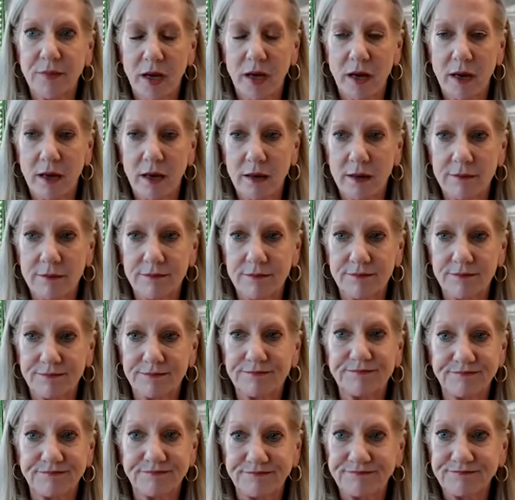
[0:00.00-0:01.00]
And
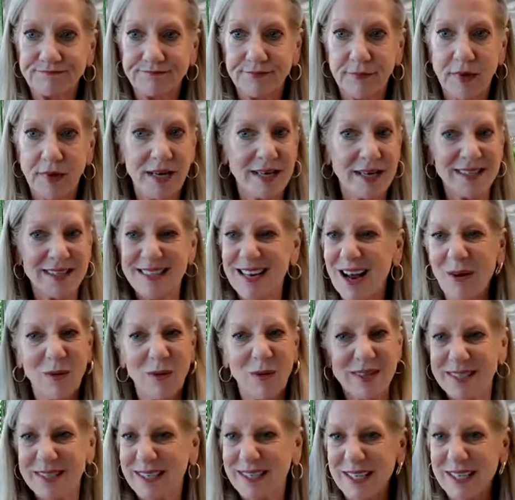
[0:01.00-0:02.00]
it's not
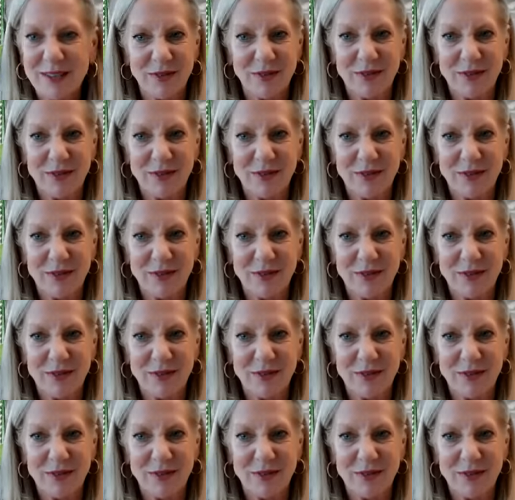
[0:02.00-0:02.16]
one size